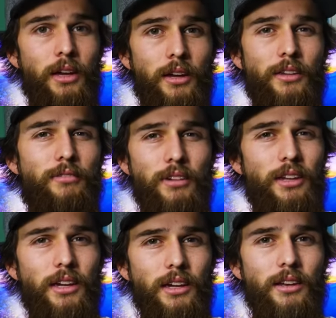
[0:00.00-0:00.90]
Can you
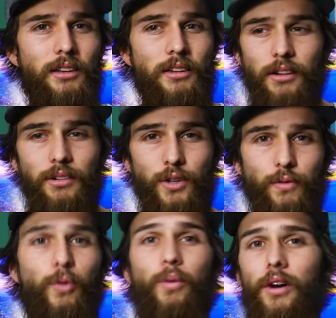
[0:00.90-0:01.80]
really get, you know, its
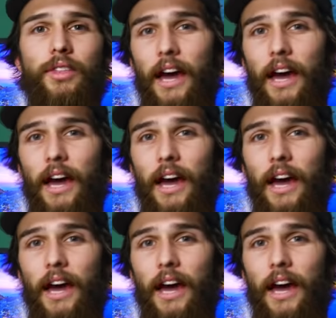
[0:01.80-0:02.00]
full worth